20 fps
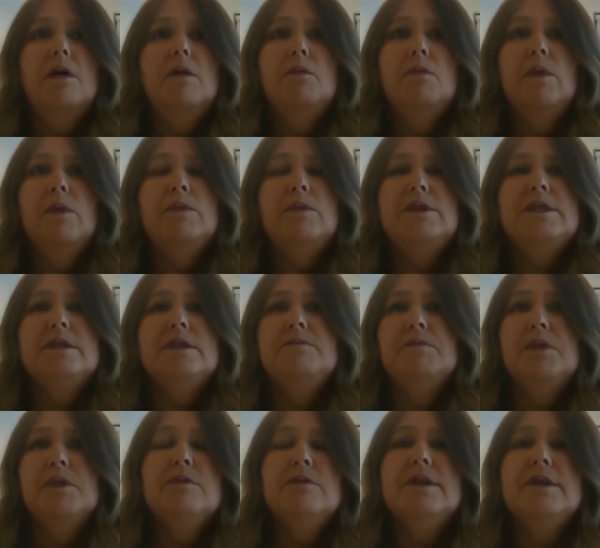When we
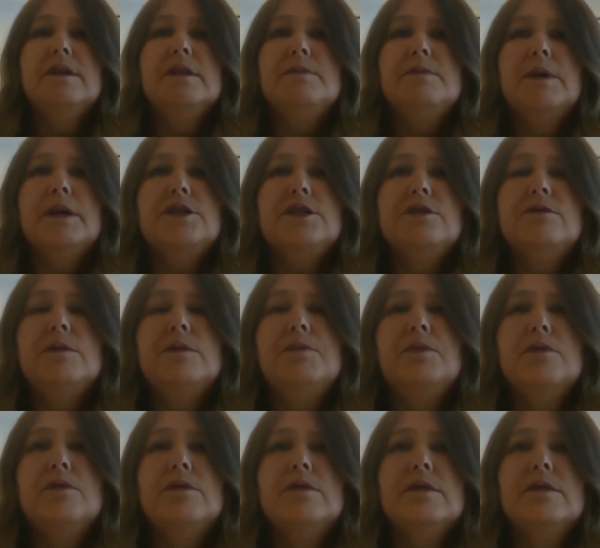did building inspection
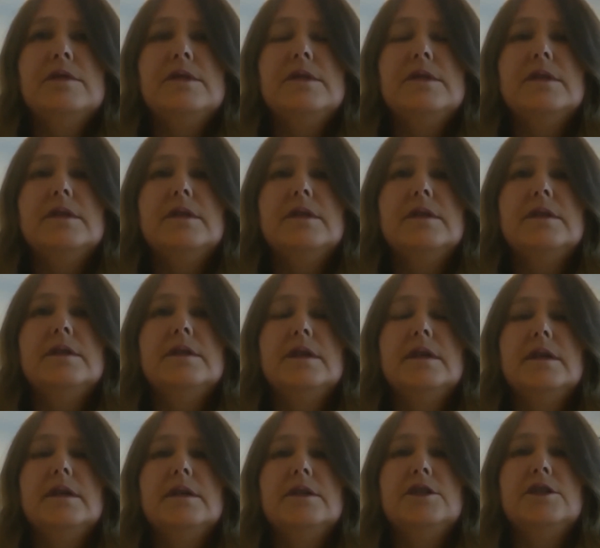reports, and
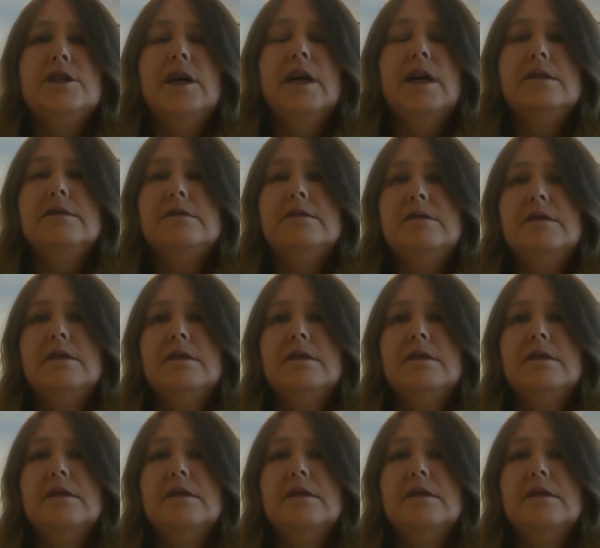she had